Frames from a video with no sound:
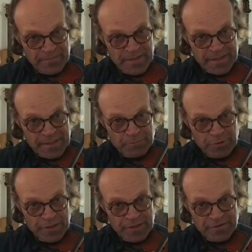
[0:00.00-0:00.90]
and I
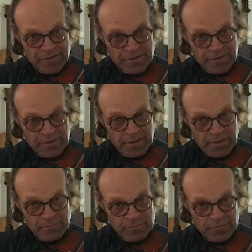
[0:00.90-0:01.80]
played the
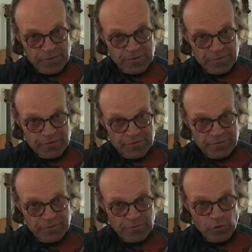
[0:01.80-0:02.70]

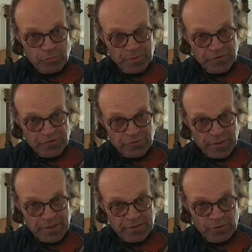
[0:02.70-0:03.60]
open
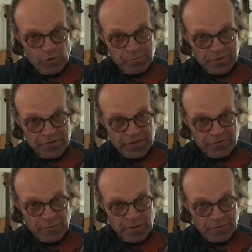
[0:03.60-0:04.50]
string, open D
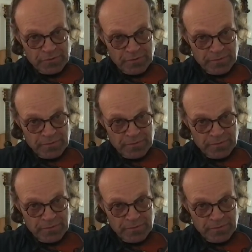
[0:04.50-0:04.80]
drone,